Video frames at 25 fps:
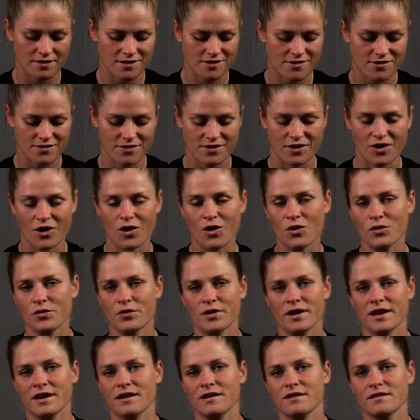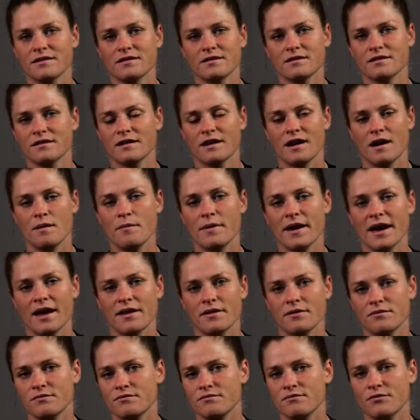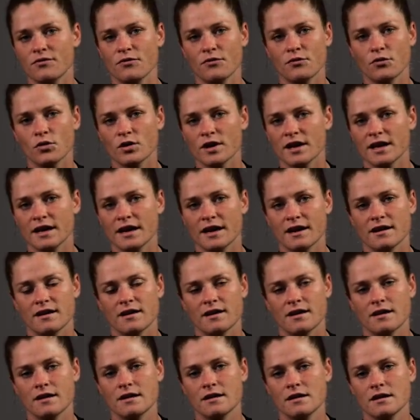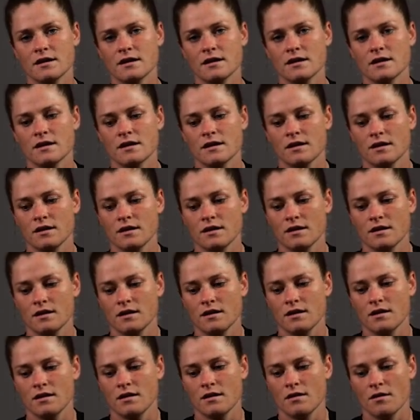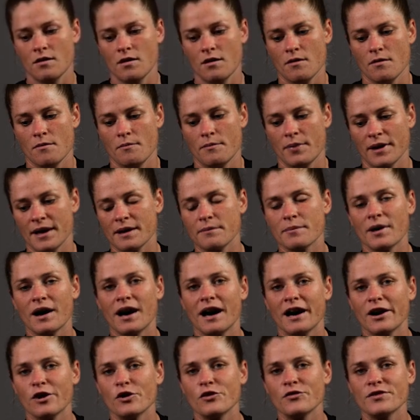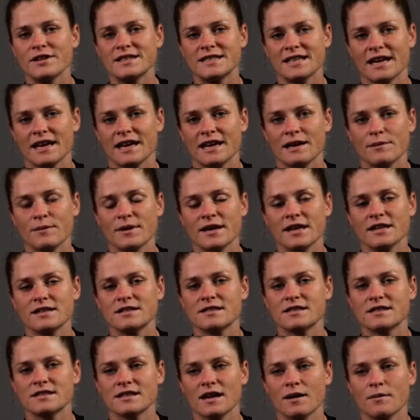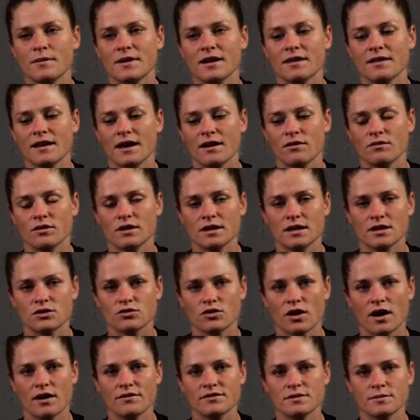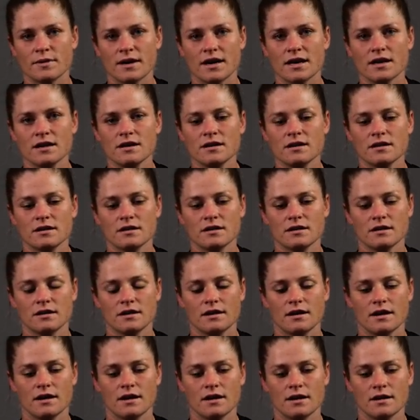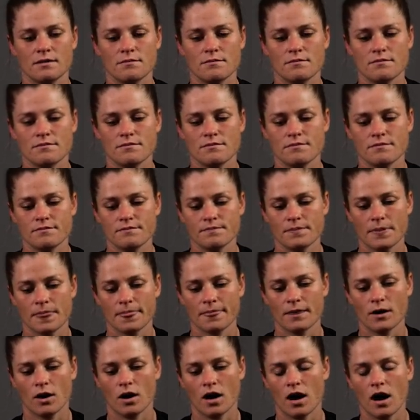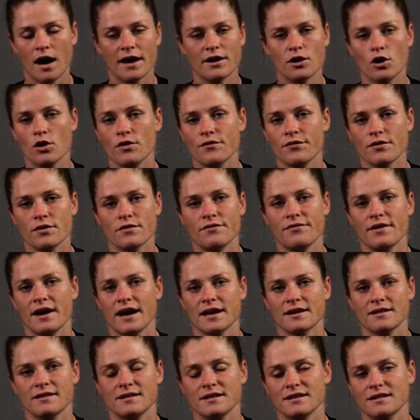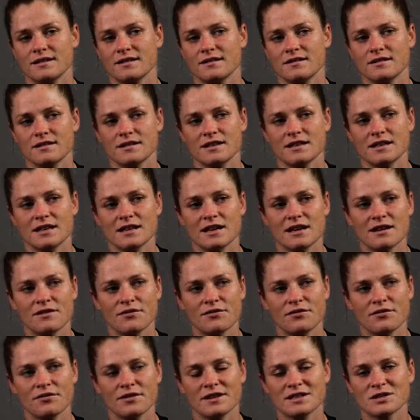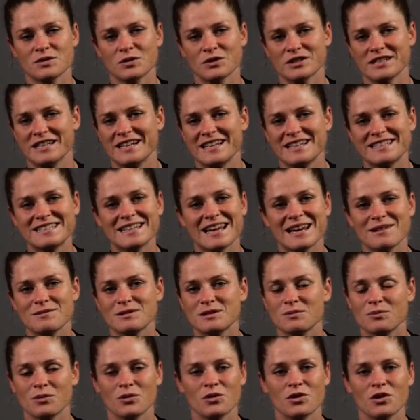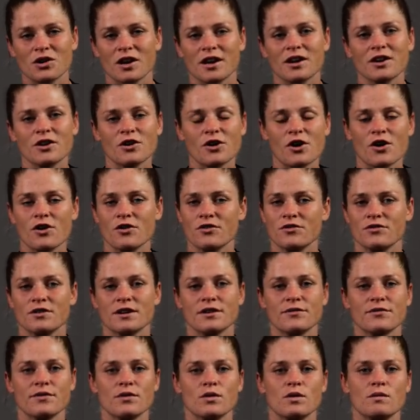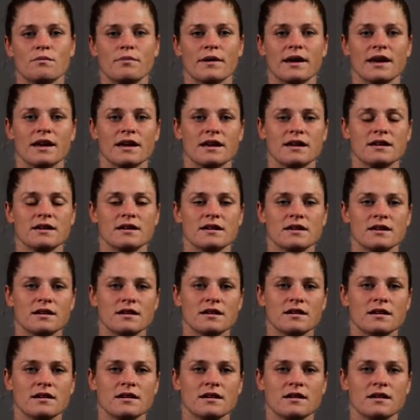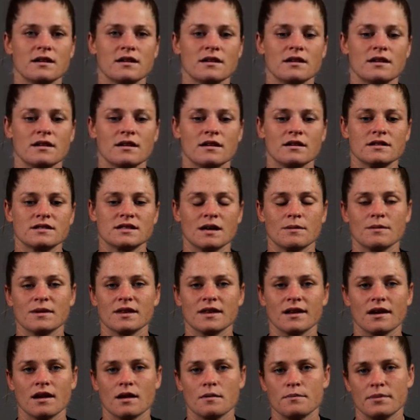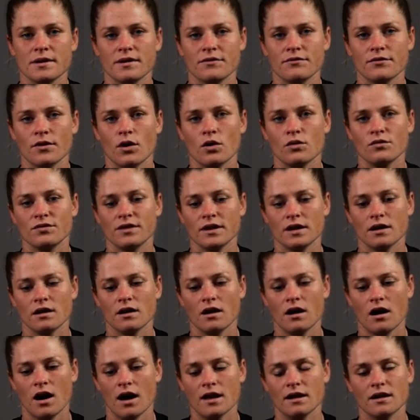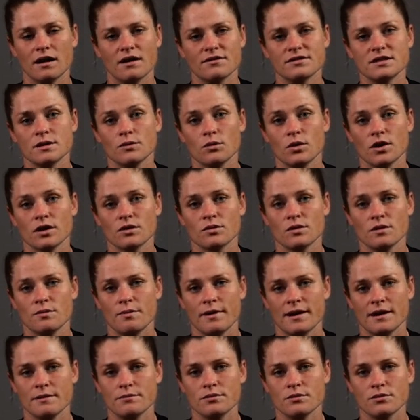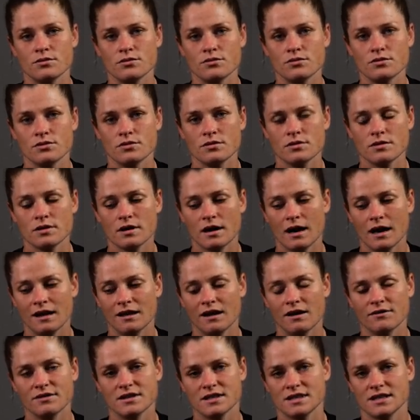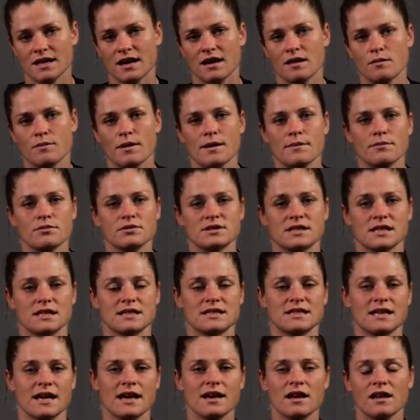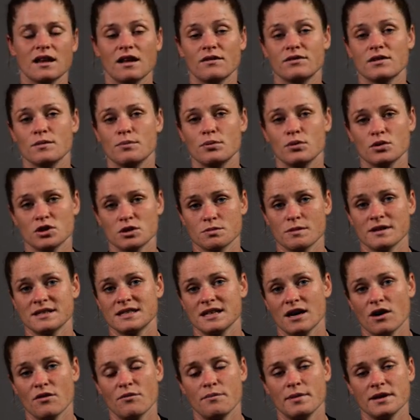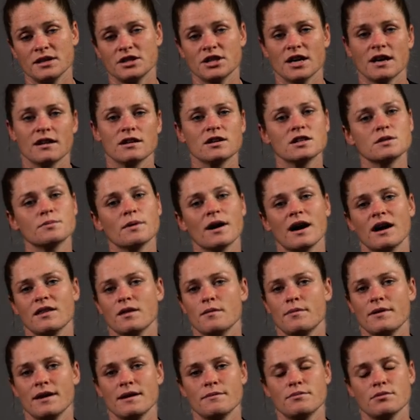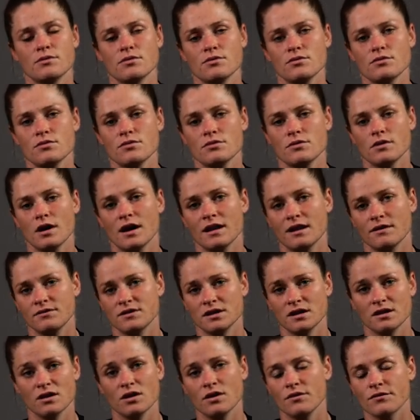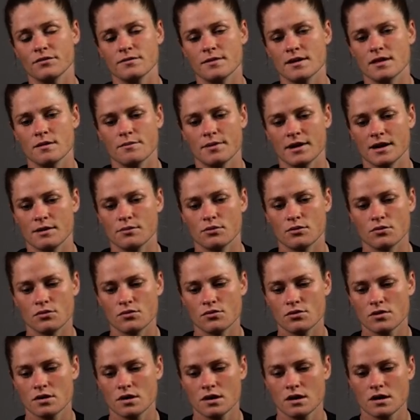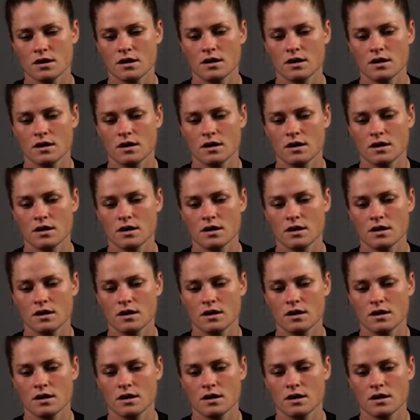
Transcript: the whole thing about footy and being part of a team is something that really drives me. Um, I know for a fact that if this wasn't a team sport, I don't know if it would be something that I'd be involved in. I love to work with people. I love to see other people succeed. I love to push myself, be challenged by other people. I love to learn from other people,